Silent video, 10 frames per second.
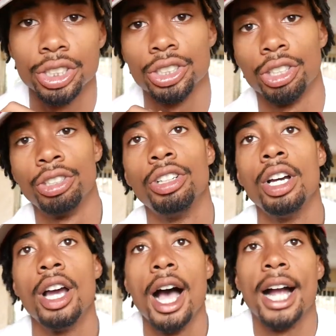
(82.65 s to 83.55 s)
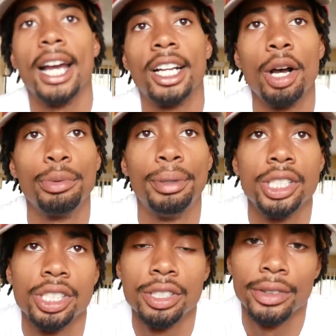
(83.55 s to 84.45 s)
So I got a couple
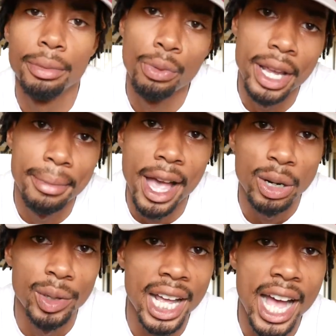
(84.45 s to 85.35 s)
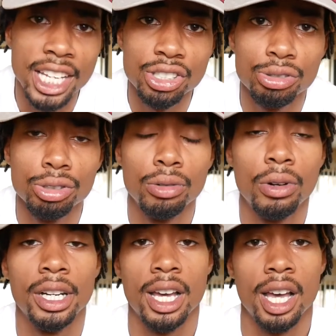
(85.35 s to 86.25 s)
pictures from way back when in high school and
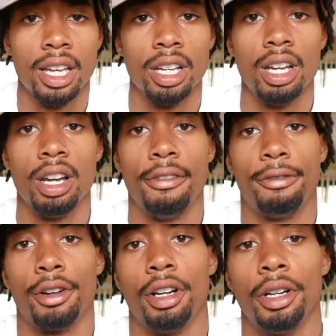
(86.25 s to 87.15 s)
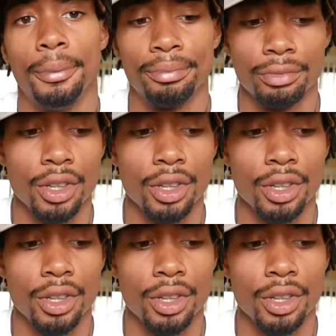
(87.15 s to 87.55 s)
whatnot, from